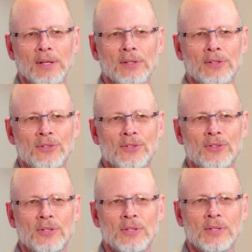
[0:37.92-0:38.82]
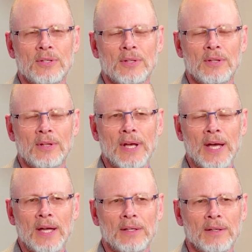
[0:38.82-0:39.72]
is
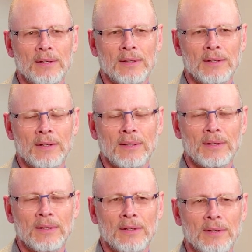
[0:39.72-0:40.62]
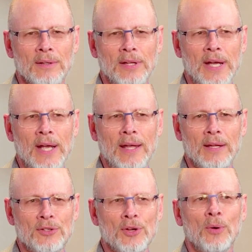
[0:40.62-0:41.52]
that they
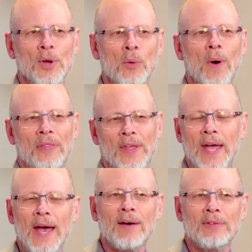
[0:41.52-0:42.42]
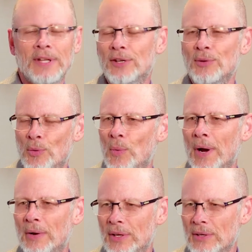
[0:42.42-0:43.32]
don't know what they have and they don't know
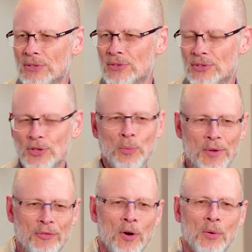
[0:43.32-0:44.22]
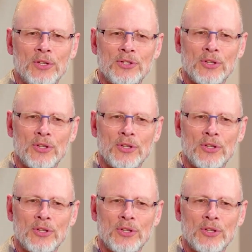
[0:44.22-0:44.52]
where it is. So we focus